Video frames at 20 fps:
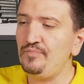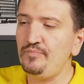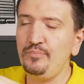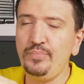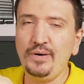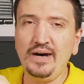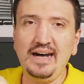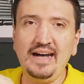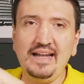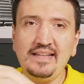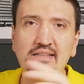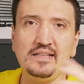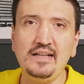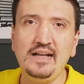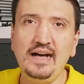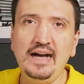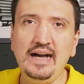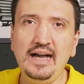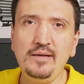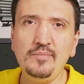but
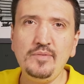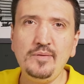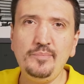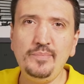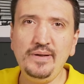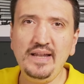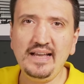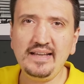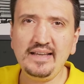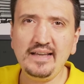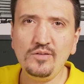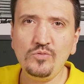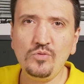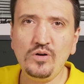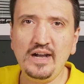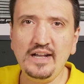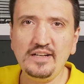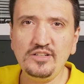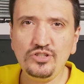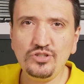I'm a black and
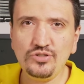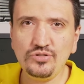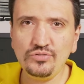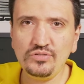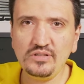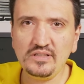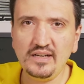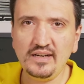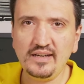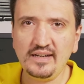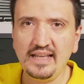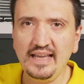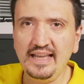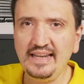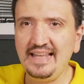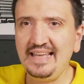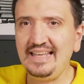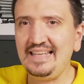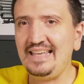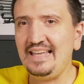white shooter
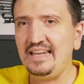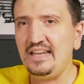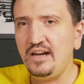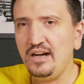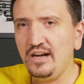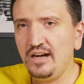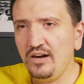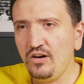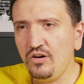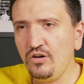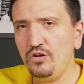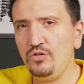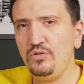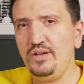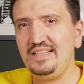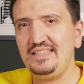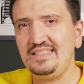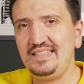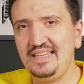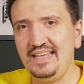and I can
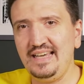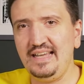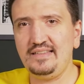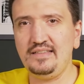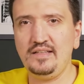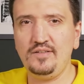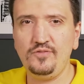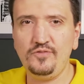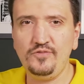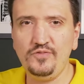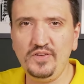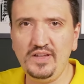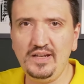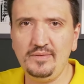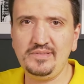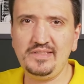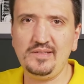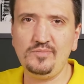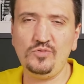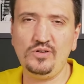always get the
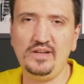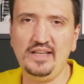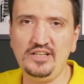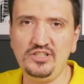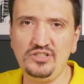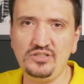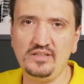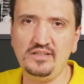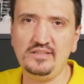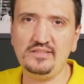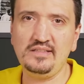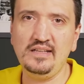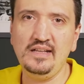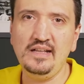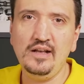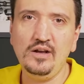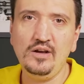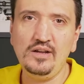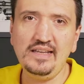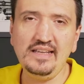film simulations
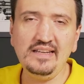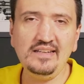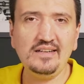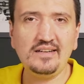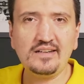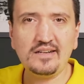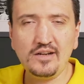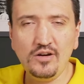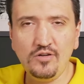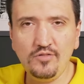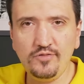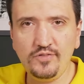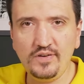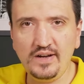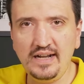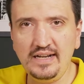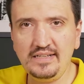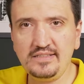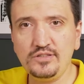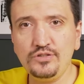in RAW
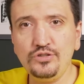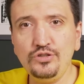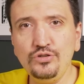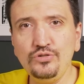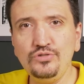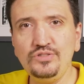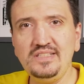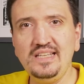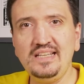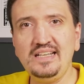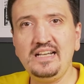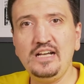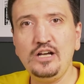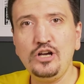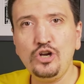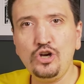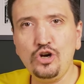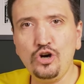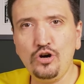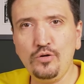files using
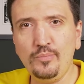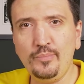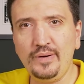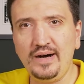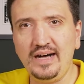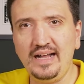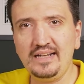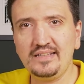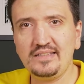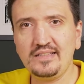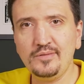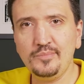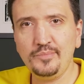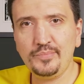Cobalt